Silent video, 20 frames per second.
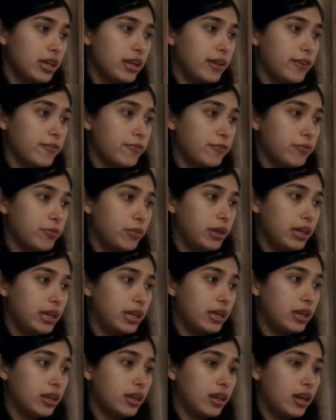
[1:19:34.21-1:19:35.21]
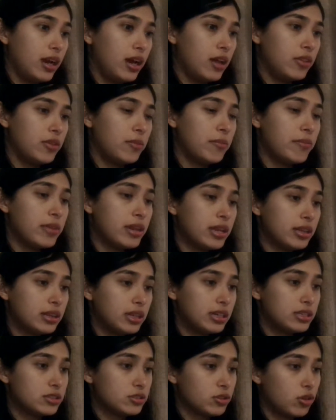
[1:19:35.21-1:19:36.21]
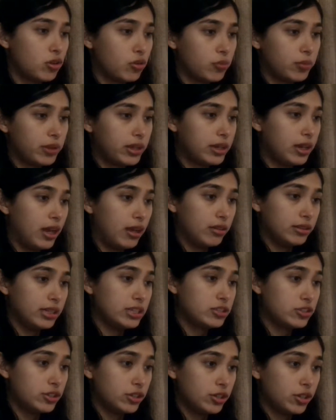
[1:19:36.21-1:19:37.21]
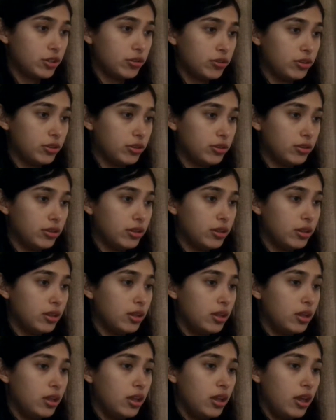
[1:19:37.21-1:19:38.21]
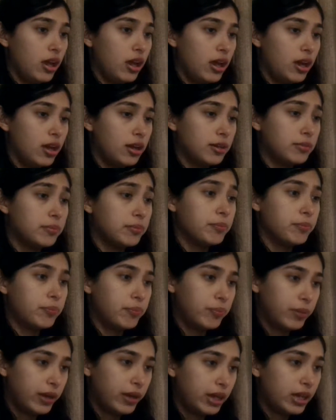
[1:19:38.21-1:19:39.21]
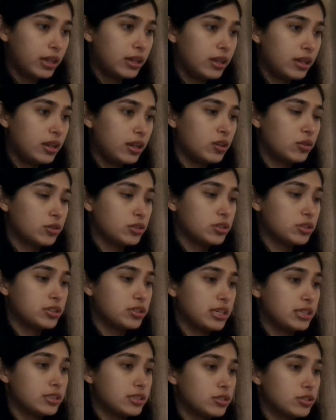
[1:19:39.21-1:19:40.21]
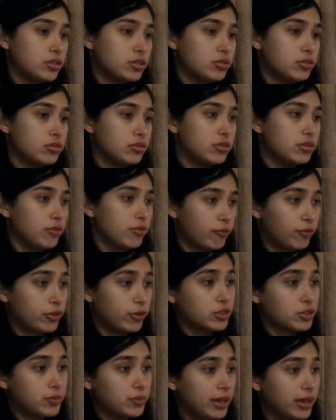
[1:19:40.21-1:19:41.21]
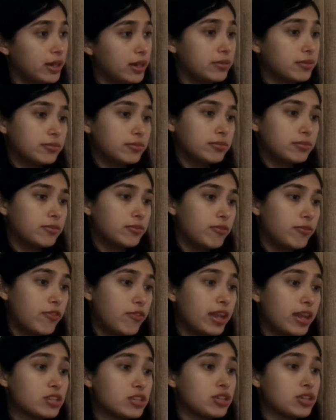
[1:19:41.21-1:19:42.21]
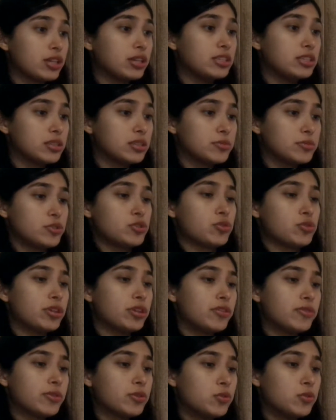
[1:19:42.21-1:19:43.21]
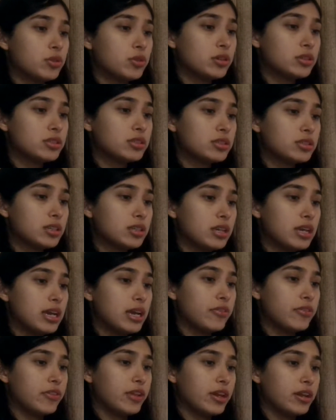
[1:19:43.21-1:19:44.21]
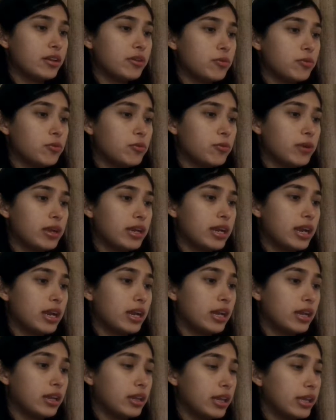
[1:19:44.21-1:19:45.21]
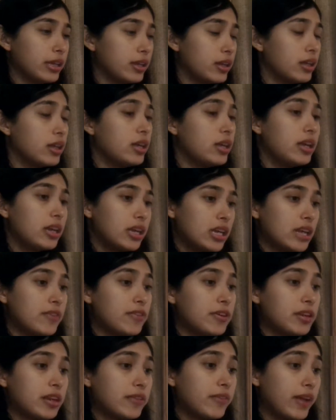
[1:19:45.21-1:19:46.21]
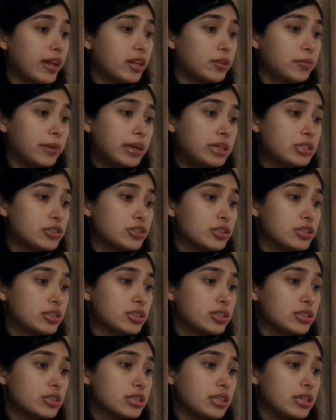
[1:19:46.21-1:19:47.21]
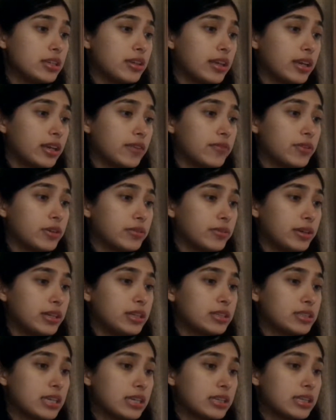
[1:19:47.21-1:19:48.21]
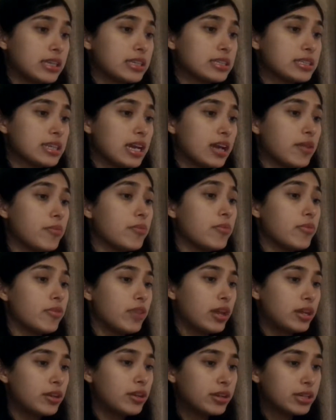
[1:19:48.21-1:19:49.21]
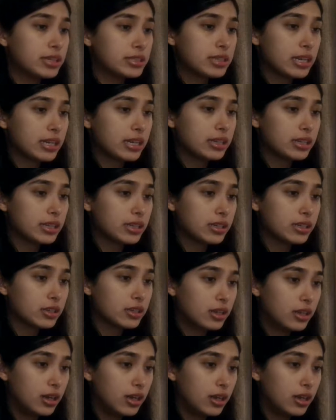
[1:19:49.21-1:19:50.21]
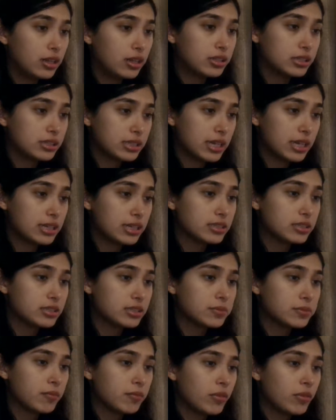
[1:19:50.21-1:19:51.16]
The minute that it's open, I'll let you know. But in order to test you, first we gotta finish at least the majority of the course, and then when I like give you an evaluation to see like if you're ready to take the exam, then you can take the test.